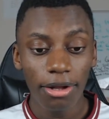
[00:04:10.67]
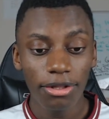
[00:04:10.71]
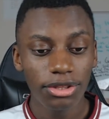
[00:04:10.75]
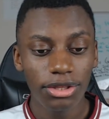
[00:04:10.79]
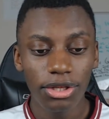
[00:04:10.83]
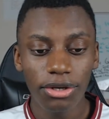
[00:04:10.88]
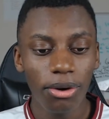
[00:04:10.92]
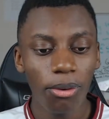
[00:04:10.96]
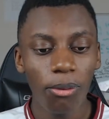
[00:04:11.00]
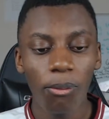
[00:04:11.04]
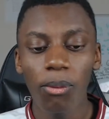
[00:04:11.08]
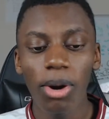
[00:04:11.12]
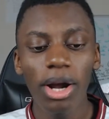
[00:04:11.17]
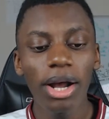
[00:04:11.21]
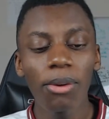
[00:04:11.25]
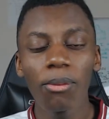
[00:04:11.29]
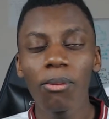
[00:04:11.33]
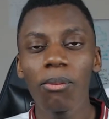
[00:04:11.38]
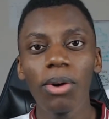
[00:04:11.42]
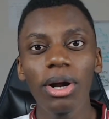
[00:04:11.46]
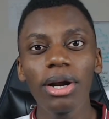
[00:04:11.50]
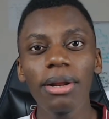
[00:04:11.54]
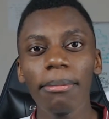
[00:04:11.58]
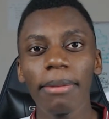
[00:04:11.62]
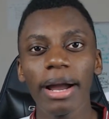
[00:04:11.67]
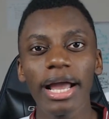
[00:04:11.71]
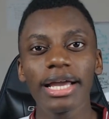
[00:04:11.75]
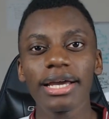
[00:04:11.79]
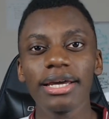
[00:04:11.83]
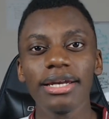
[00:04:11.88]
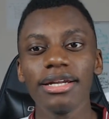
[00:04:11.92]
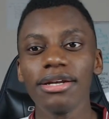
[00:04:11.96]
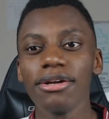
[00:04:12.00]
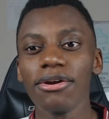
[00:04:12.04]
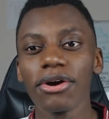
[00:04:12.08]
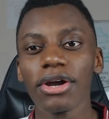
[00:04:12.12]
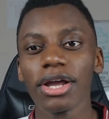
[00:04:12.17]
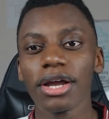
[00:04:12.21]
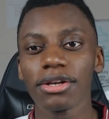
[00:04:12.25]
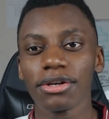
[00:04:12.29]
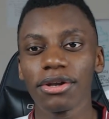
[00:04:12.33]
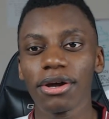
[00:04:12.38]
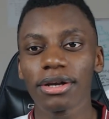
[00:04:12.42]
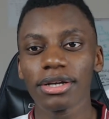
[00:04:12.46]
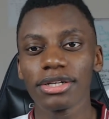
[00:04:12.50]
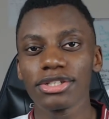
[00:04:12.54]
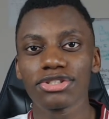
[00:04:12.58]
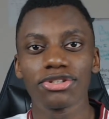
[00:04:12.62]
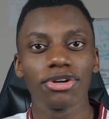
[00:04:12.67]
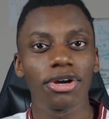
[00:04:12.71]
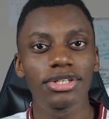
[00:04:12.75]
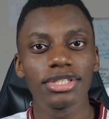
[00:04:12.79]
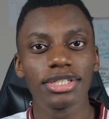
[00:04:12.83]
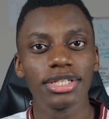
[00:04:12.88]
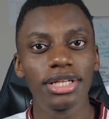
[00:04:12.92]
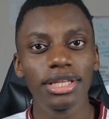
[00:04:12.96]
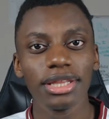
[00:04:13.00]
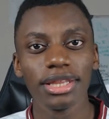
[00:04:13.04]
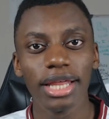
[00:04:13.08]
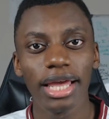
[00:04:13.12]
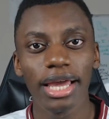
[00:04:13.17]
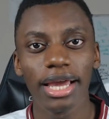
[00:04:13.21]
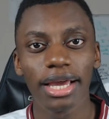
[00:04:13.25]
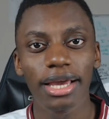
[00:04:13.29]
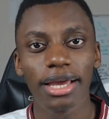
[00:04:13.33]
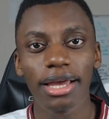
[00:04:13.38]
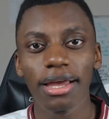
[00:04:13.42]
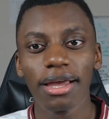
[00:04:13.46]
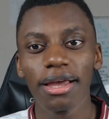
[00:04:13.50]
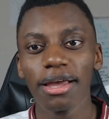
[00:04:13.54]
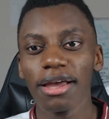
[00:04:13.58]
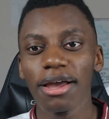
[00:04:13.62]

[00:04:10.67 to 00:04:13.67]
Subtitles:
What am I going to look at Douglas Costa and think?